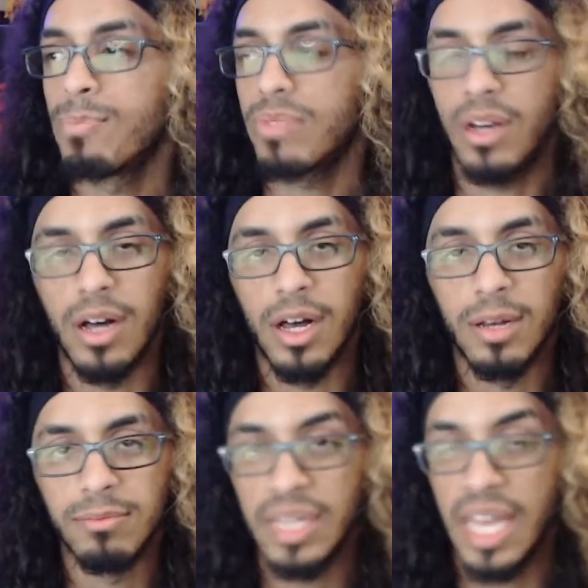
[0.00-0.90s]

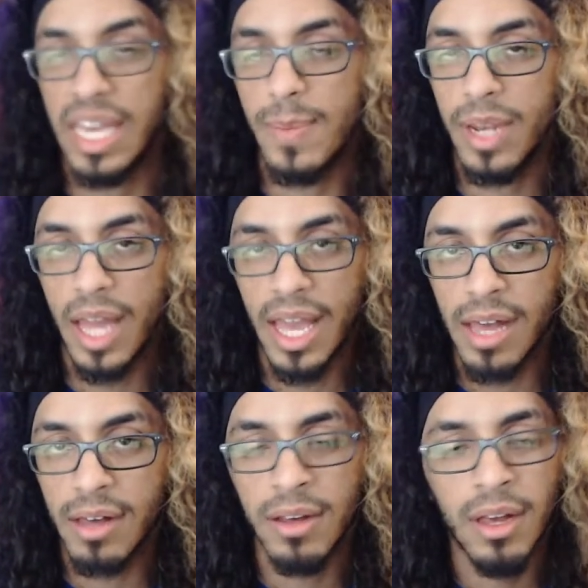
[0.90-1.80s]
Um, but yeah, keep an eye
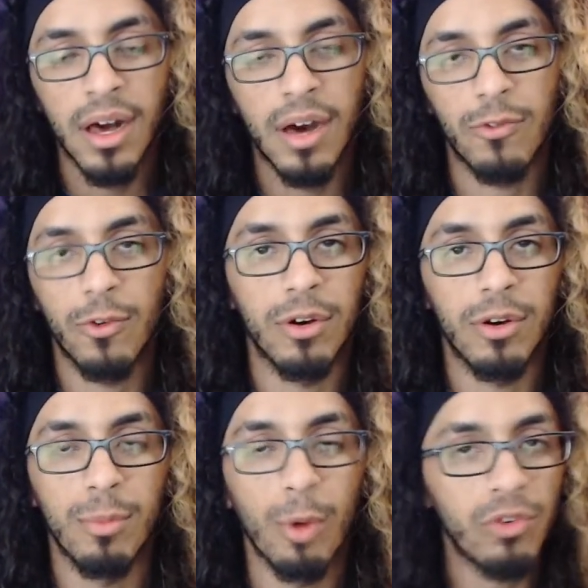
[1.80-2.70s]
out
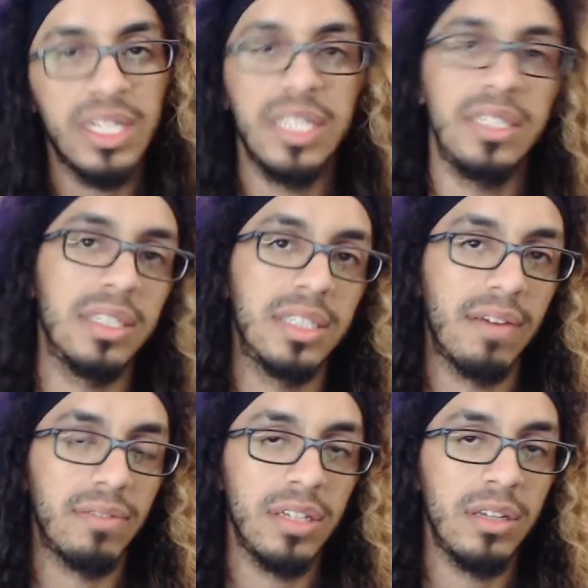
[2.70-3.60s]
for more releases.
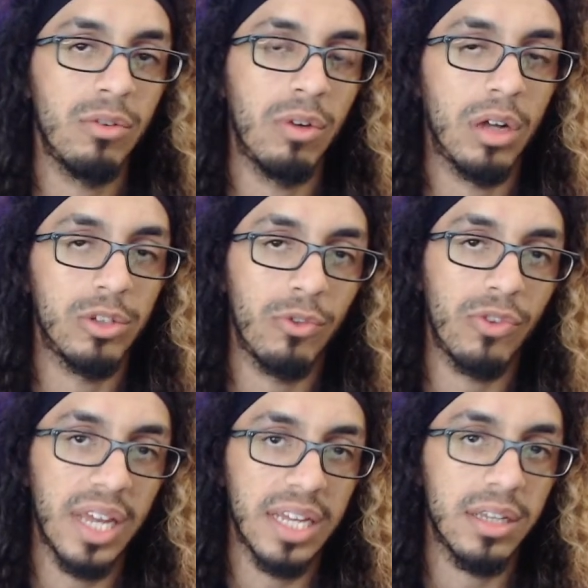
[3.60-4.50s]
Definitely uh, don't
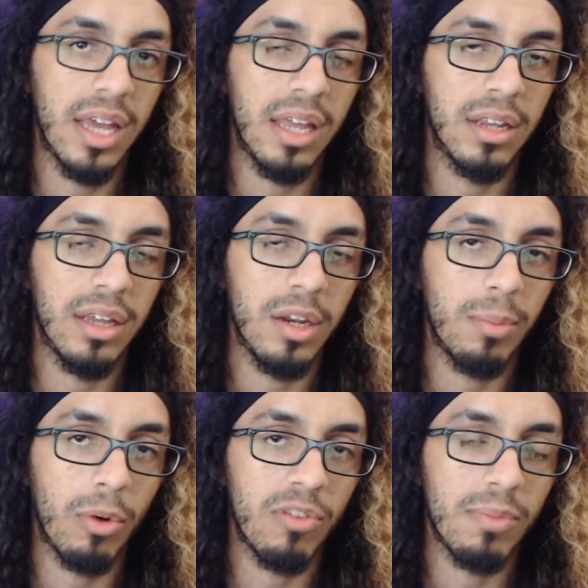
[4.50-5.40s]
forget to hit, hit
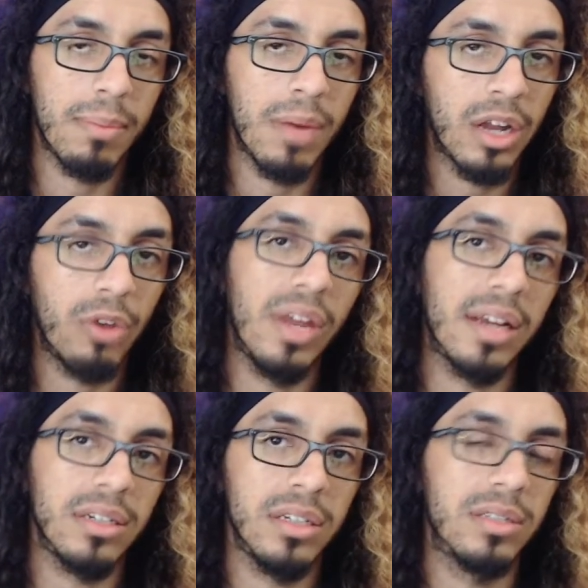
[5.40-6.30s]
up all of my manga
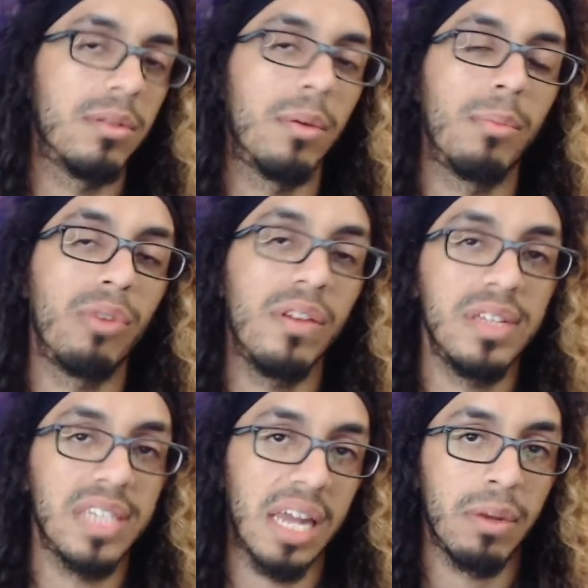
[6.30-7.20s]
reactions and the
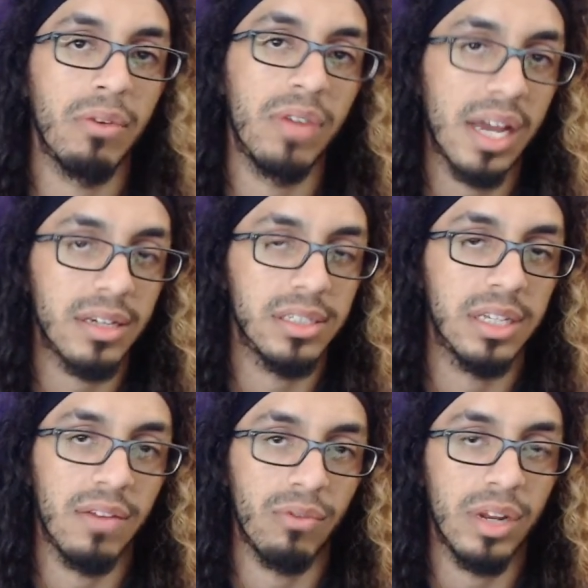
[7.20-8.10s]
previous anime reactions that
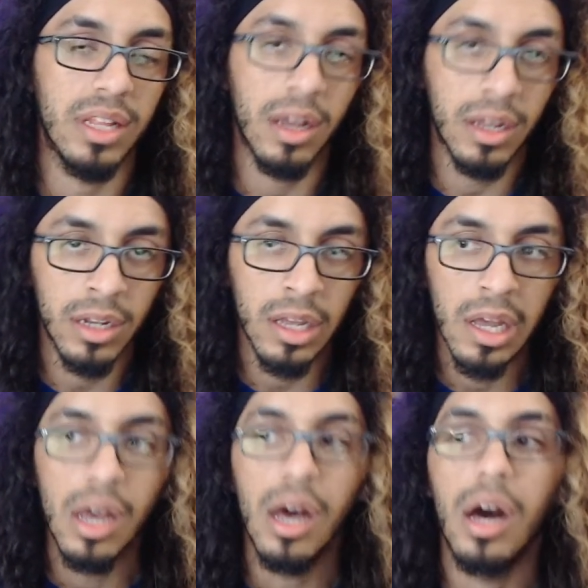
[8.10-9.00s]
I've already done.
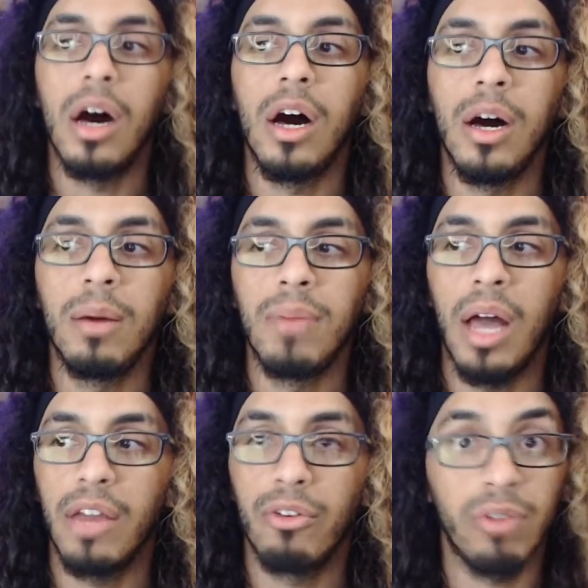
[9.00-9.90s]
Um,
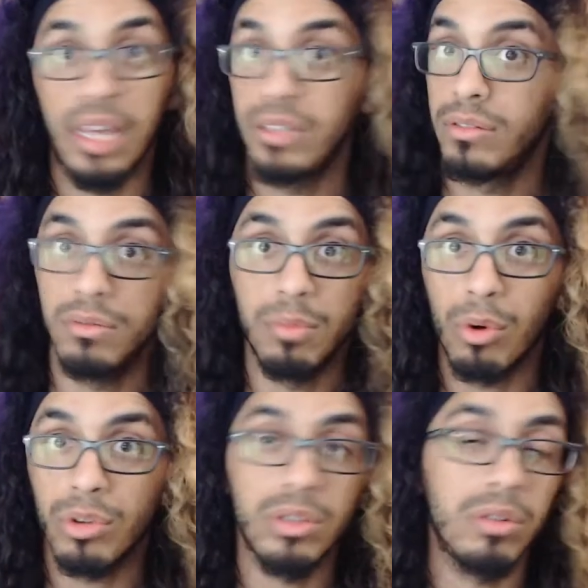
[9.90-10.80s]
I, I do
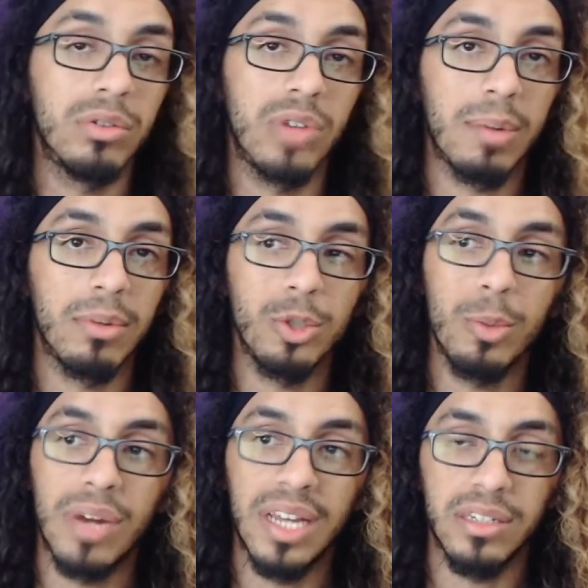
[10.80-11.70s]
Boruto and Dragon Ball
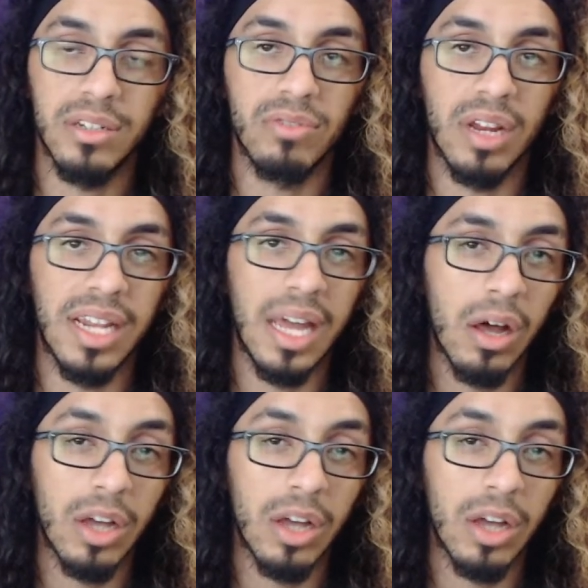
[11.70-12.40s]
Super as it is right now.